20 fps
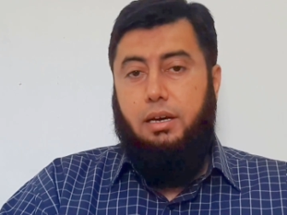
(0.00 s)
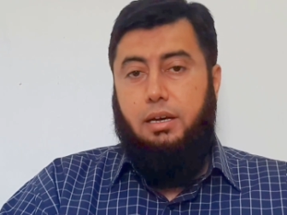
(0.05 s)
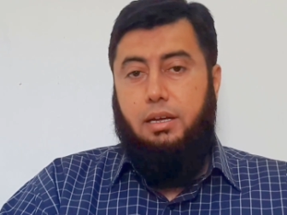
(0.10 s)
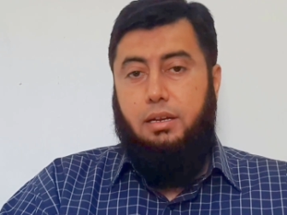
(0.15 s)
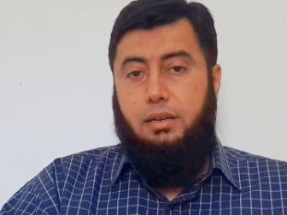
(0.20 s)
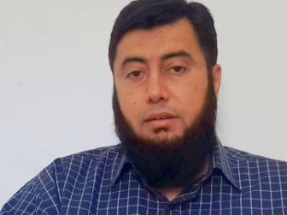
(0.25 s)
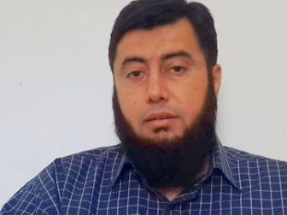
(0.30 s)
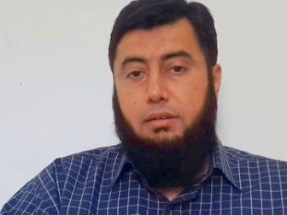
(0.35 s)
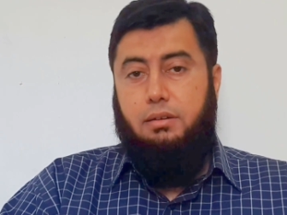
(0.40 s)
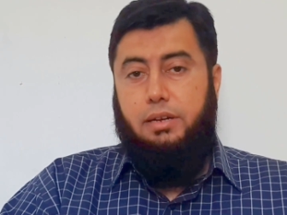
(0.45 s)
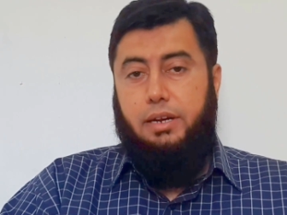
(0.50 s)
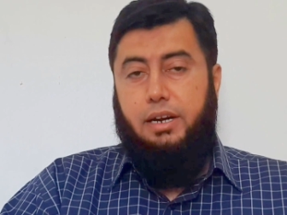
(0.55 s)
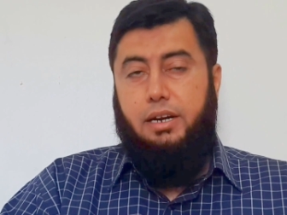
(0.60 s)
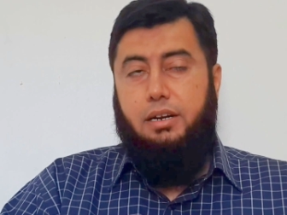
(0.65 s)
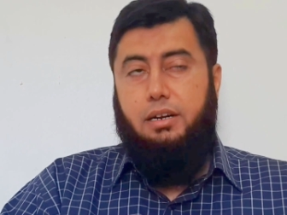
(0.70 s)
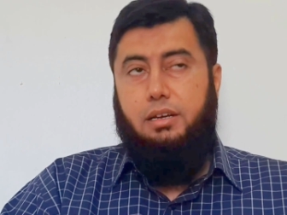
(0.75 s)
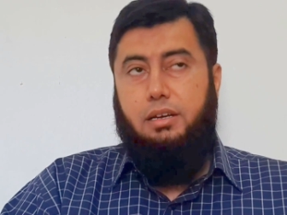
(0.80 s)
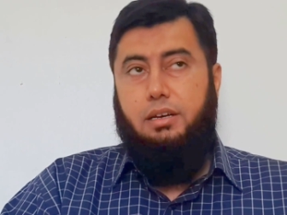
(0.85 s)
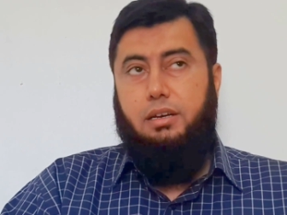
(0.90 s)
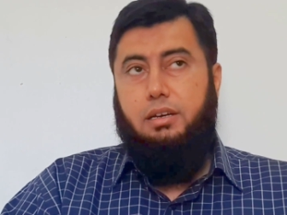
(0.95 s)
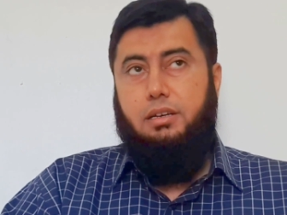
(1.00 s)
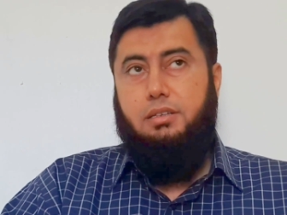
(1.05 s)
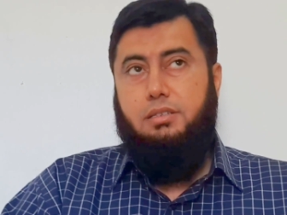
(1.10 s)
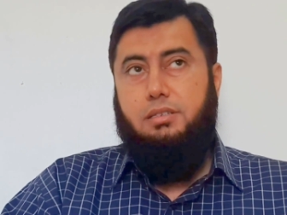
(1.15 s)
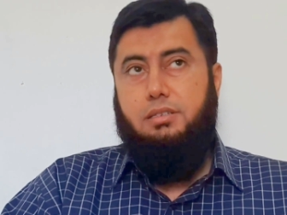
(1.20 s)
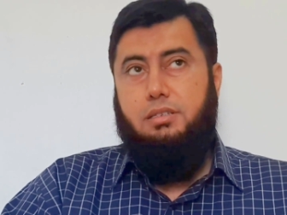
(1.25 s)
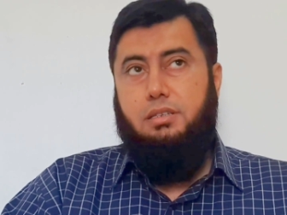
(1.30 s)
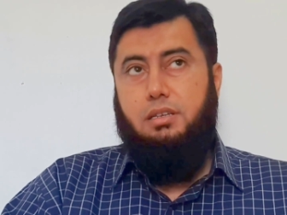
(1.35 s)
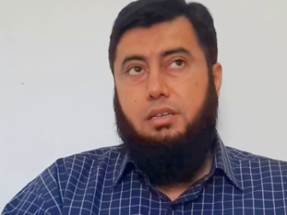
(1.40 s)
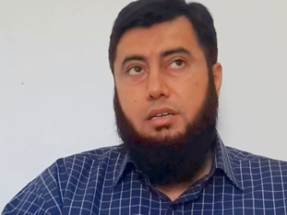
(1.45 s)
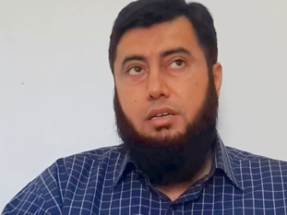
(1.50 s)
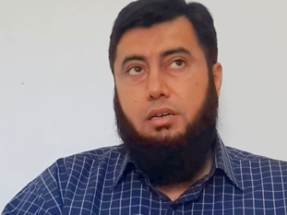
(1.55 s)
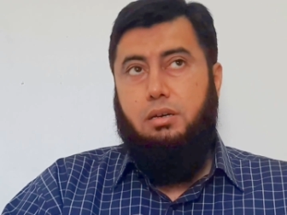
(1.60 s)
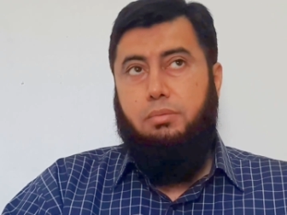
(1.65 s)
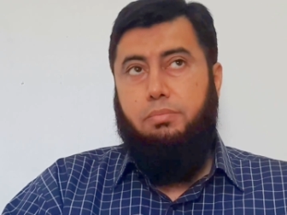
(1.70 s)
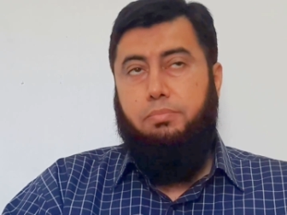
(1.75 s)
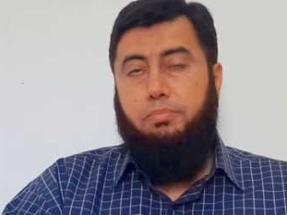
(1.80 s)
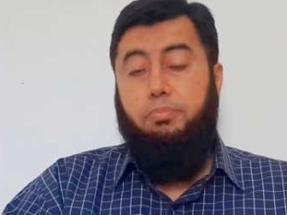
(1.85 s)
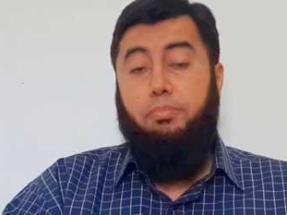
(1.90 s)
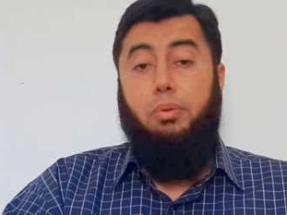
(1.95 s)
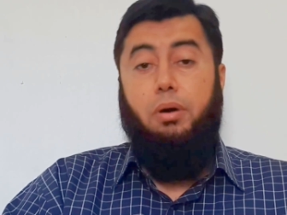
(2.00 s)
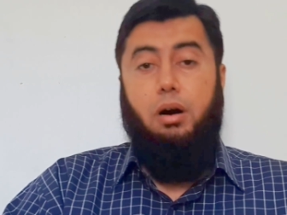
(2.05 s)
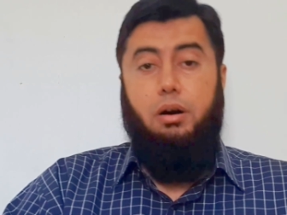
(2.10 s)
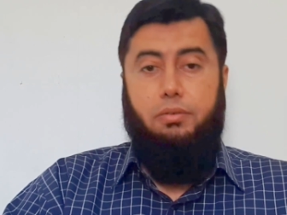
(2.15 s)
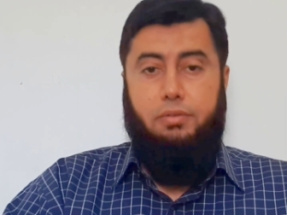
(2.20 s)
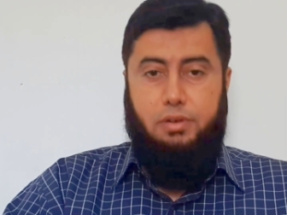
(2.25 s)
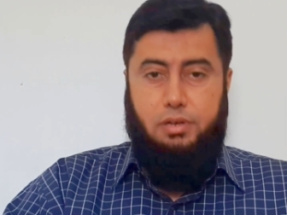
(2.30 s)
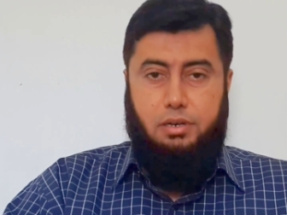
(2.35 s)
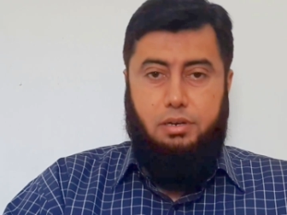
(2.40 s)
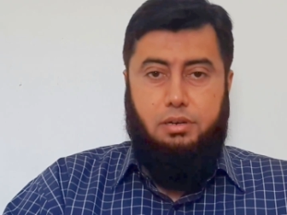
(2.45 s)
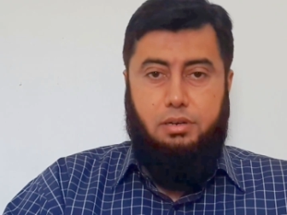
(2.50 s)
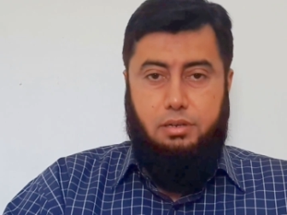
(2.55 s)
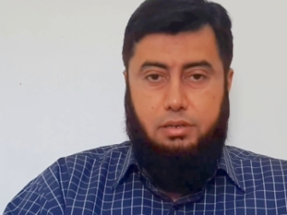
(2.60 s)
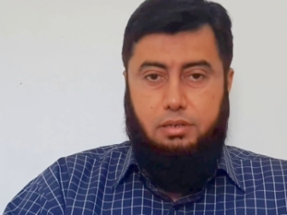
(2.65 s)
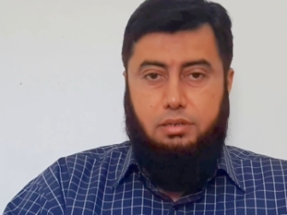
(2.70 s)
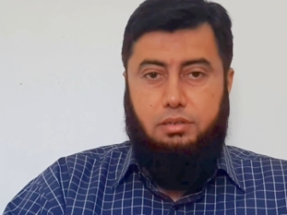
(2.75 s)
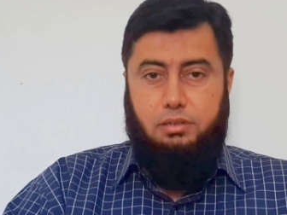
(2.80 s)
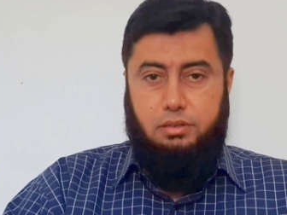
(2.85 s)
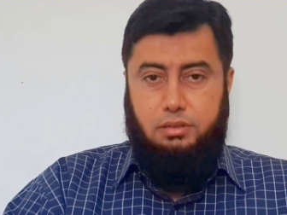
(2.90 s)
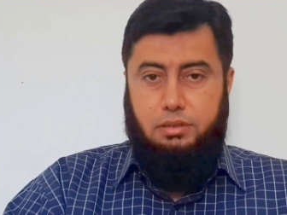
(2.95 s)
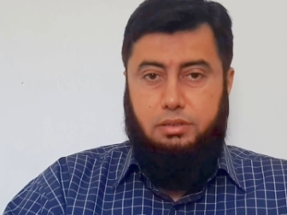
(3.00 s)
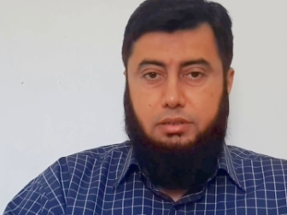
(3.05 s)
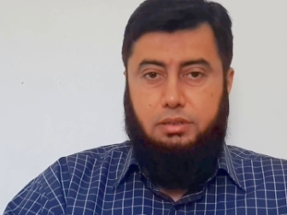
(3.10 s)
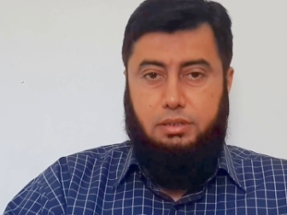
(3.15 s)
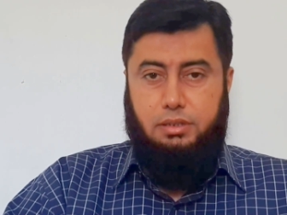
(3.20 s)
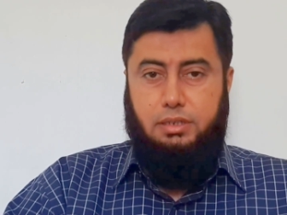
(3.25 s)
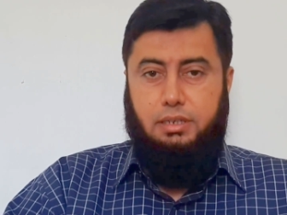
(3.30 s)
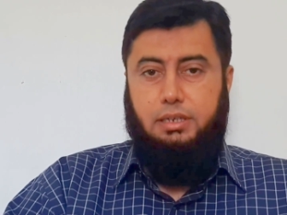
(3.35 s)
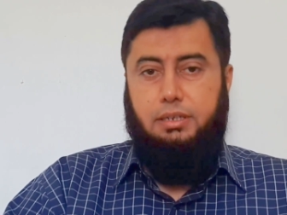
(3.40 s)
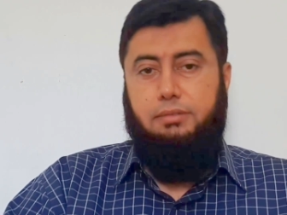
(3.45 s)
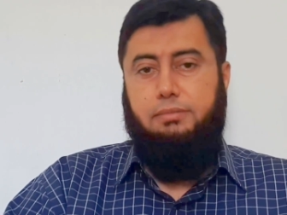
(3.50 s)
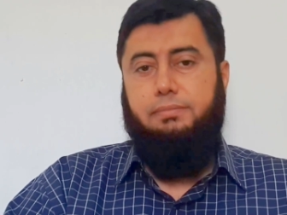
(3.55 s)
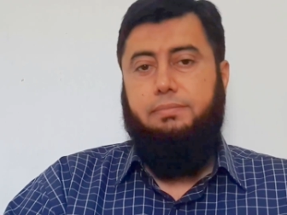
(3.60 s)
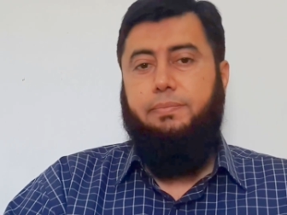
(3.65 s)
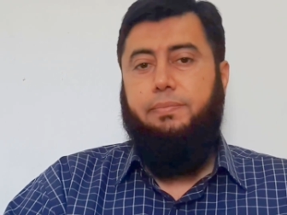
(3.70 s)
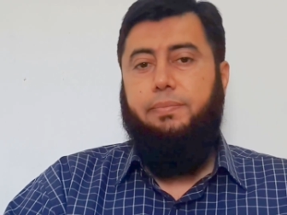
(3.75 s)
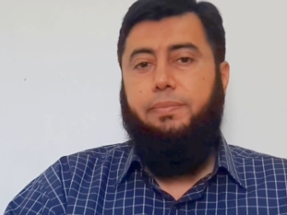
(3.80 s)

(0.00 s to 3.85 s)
and that is power. Okay.